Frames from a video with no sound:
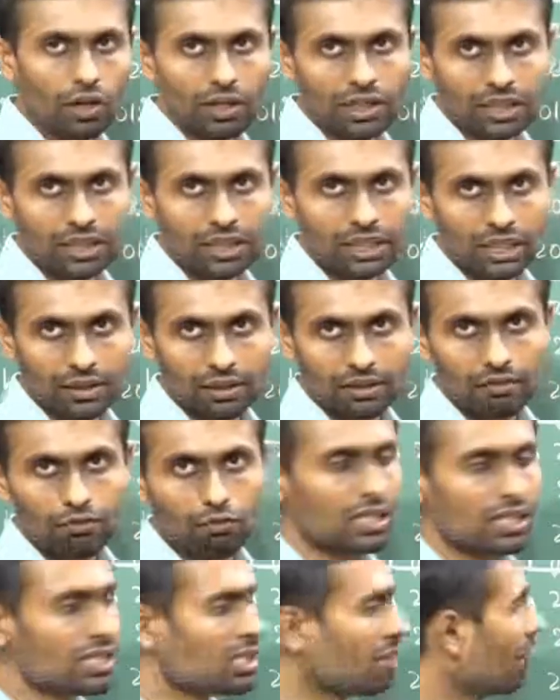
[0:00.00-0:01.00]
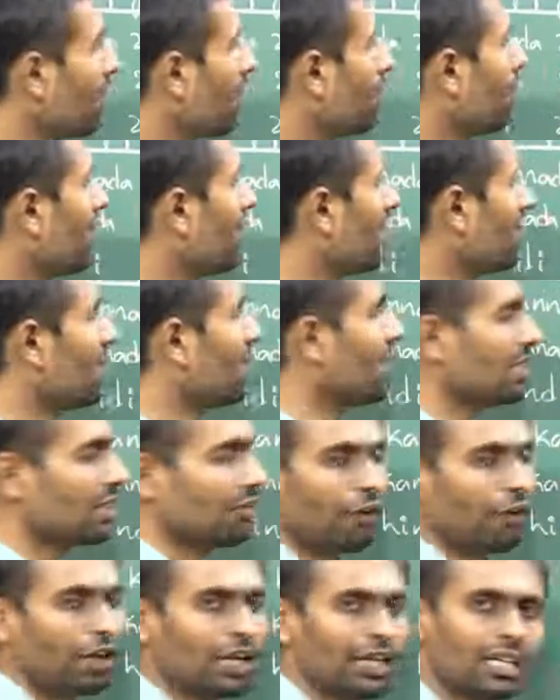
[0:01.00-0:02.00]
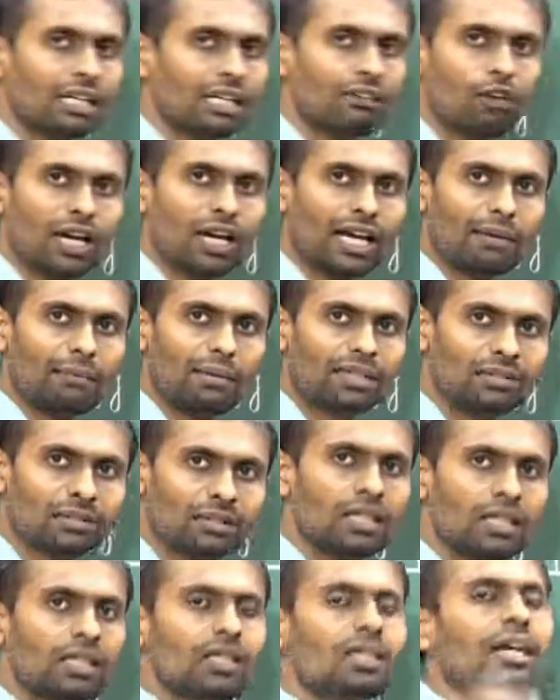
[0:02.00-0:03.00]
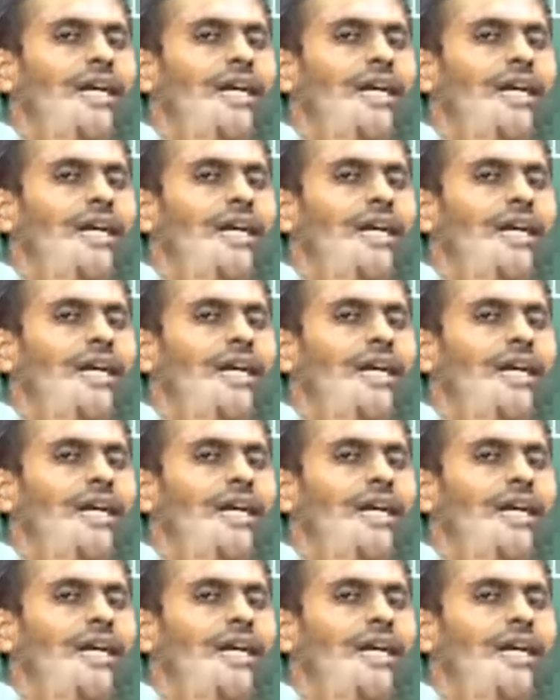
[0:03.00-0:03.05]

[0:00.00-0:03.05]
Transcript: Foreign key. Once if I made it as a foreign key, what happens?